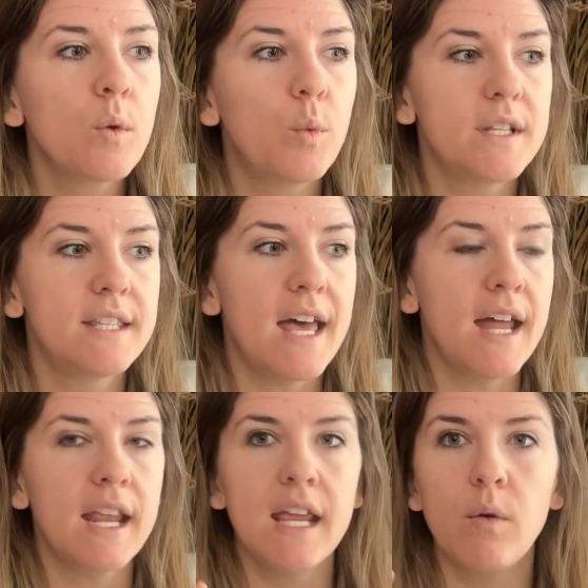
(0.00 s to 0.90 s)
was
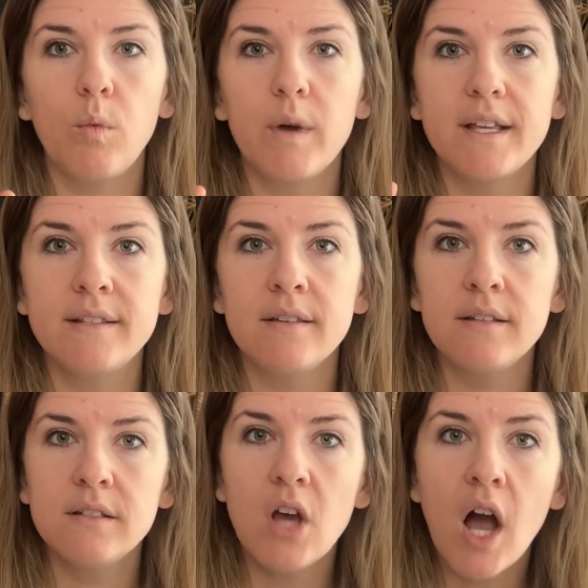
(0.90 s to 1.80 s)
that it was
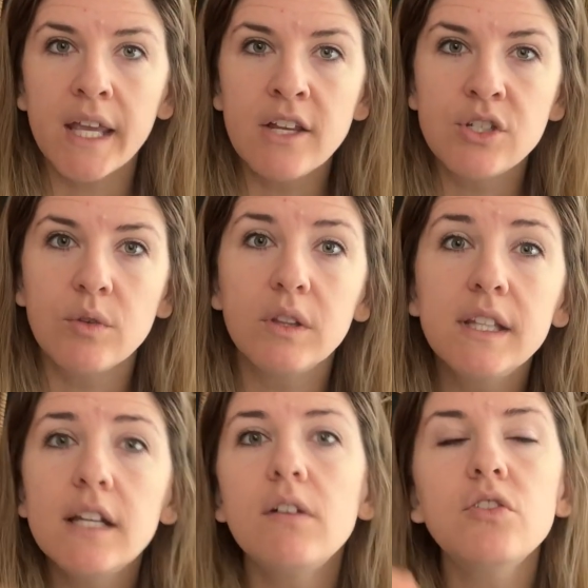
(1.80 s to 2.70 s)
talking to
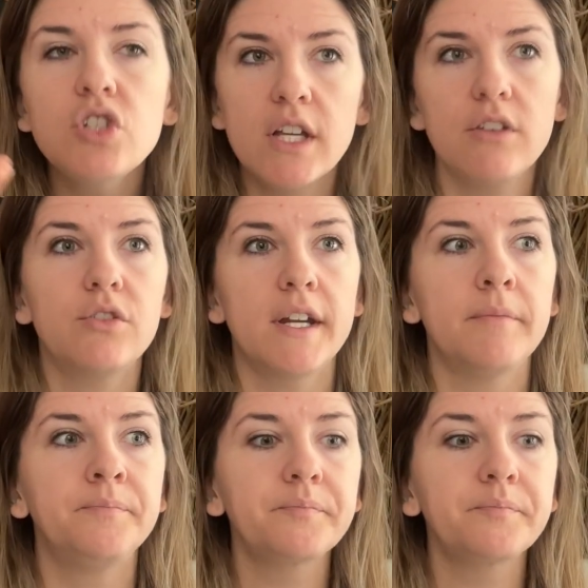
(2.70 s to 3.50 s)
little children,